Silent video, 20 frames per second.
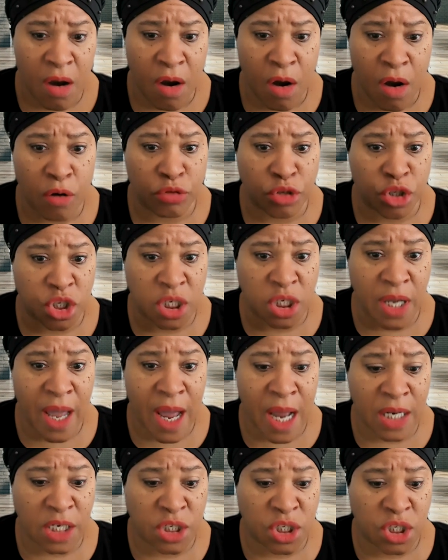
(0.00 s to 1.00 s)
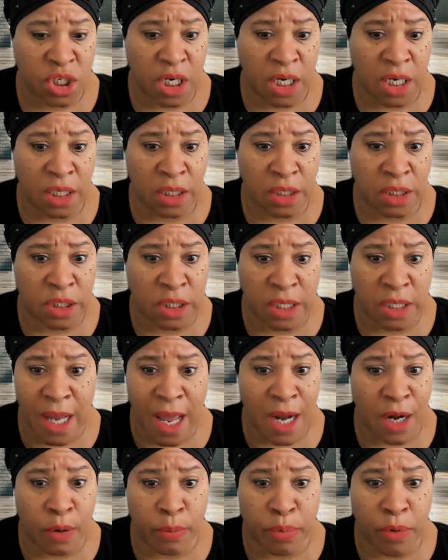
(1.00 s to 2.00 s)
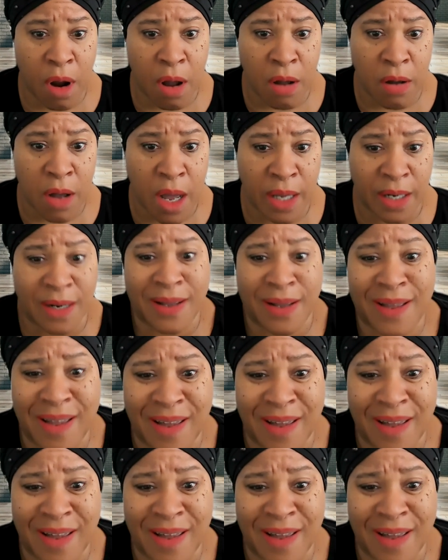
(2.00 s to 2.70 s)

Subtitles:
oh, she had the sheet, she didn't have no bra on,